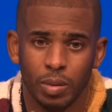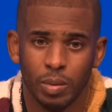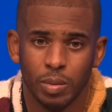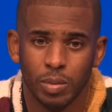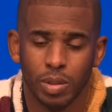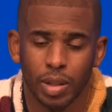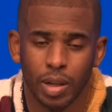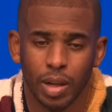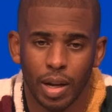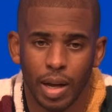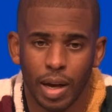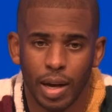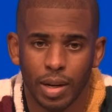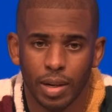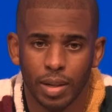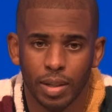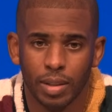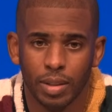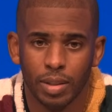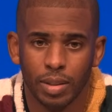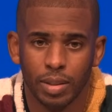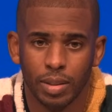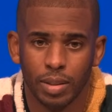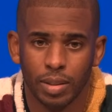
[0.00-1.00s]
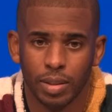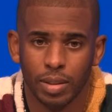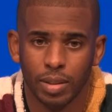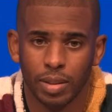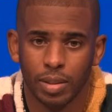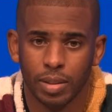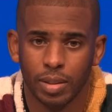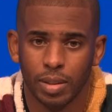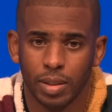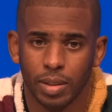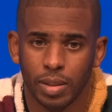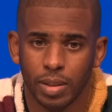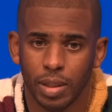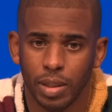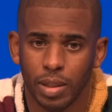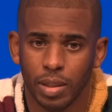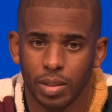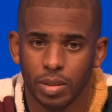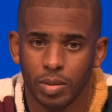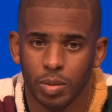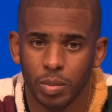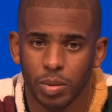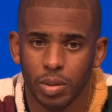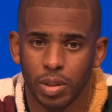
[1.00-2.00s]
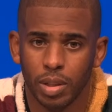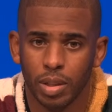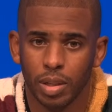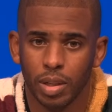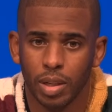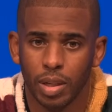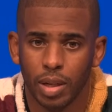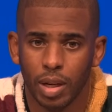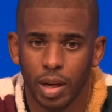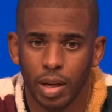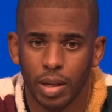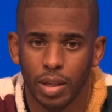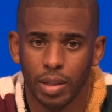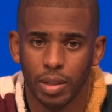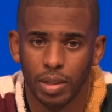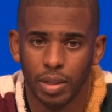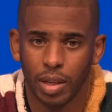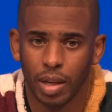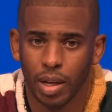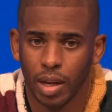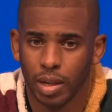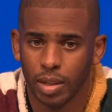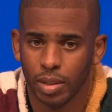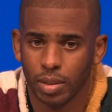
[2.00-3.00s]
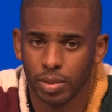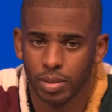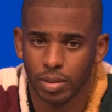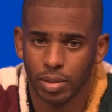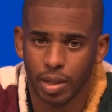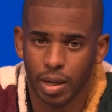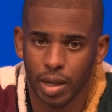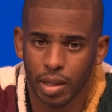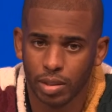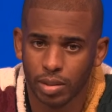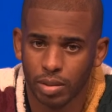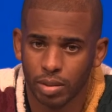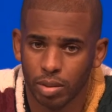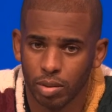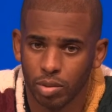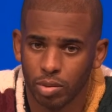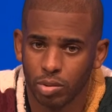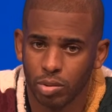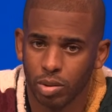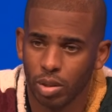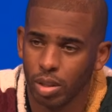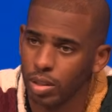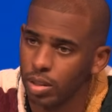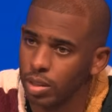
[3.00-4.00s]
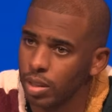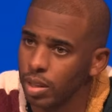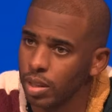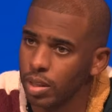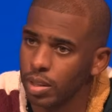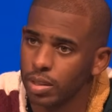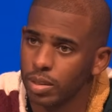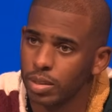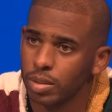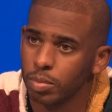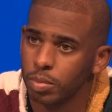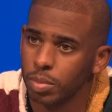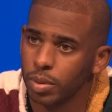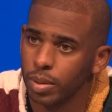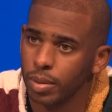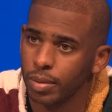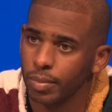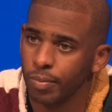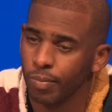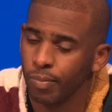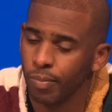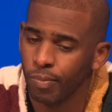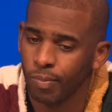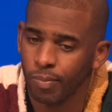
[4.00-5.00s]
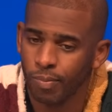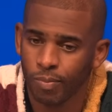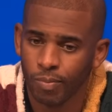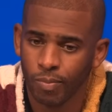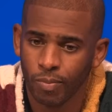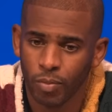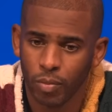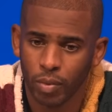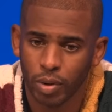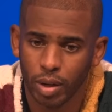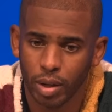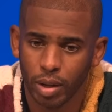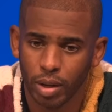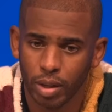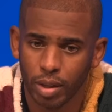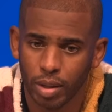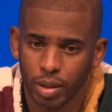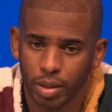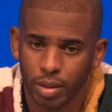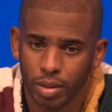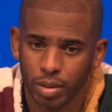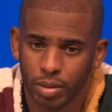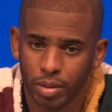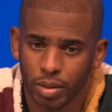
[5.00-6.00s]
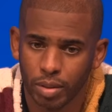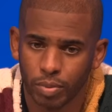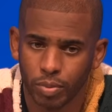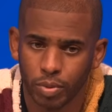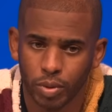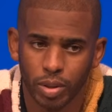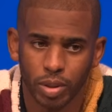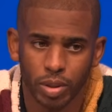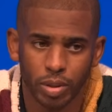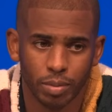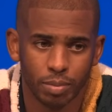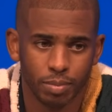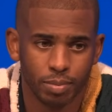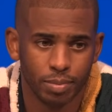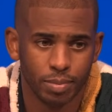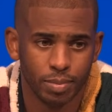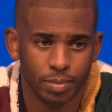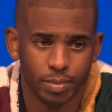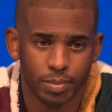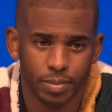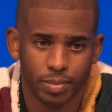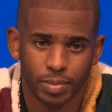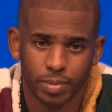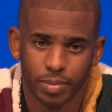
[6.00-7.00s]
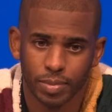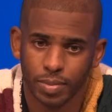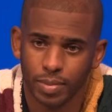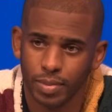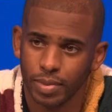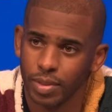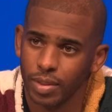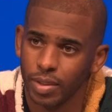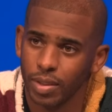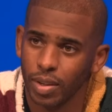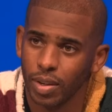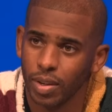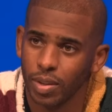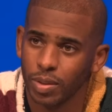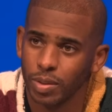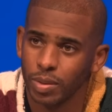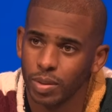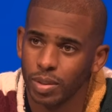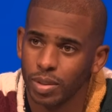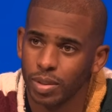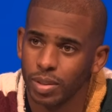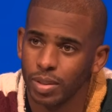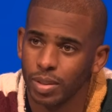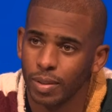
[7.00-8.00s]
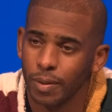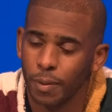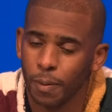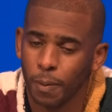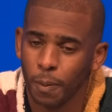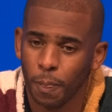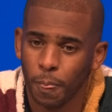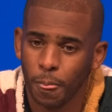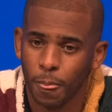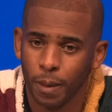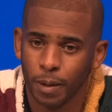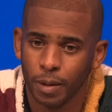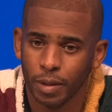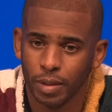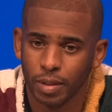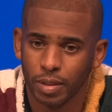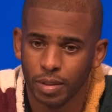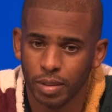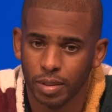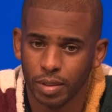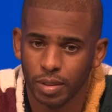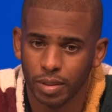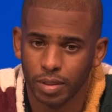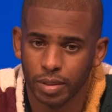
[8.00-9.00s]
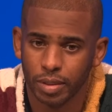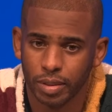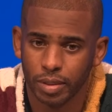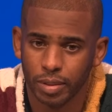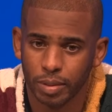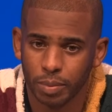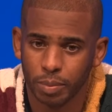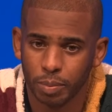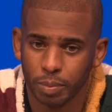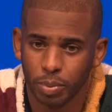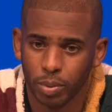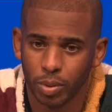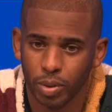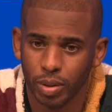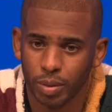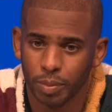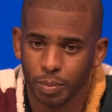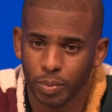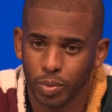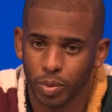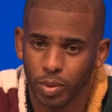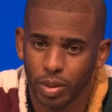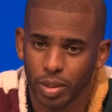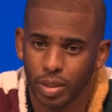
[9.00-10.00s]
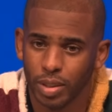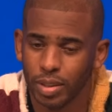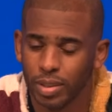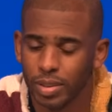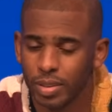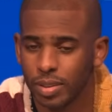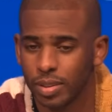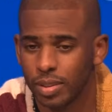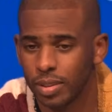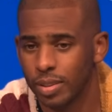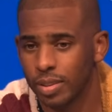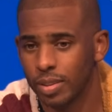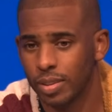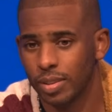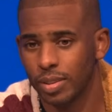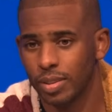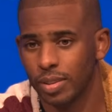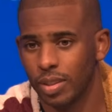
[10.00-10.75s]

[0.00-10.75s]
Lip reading: There's a lot of good things we did tonight, a lot of not so great things, but the freedom, you know, the pull-up threes,